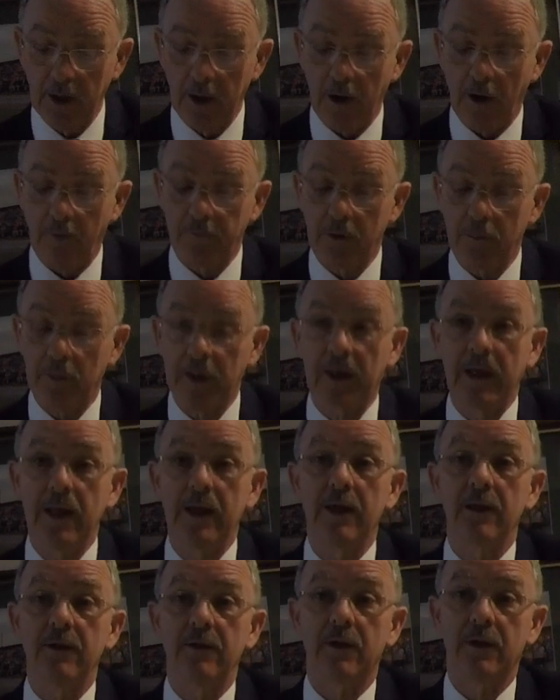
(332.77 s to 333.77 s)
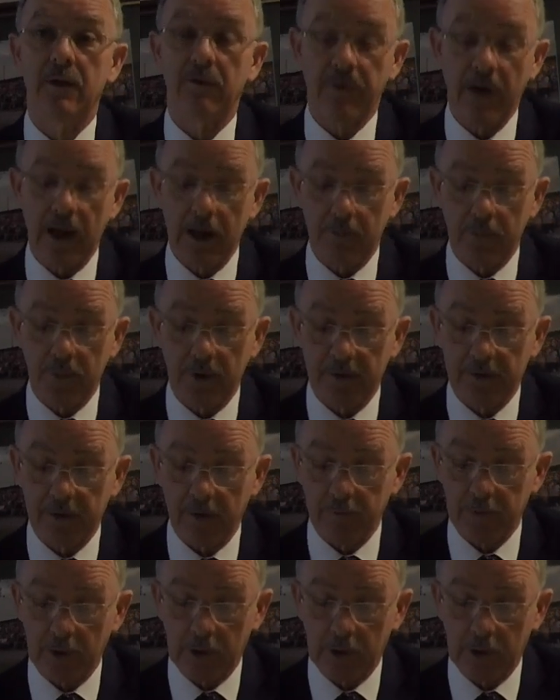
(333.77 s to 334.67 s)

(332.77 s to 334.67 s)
of the beginnings and developments of the